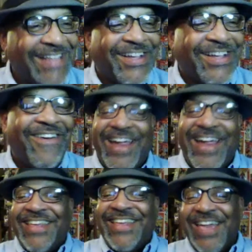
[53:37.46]
right.
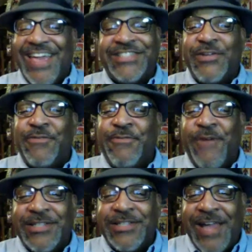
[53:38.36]
It's still
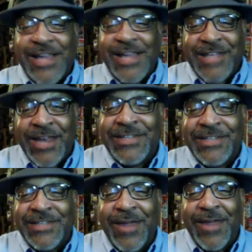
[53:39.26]
fun-sized. I didn't
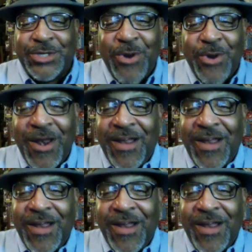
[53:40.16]
say it was short.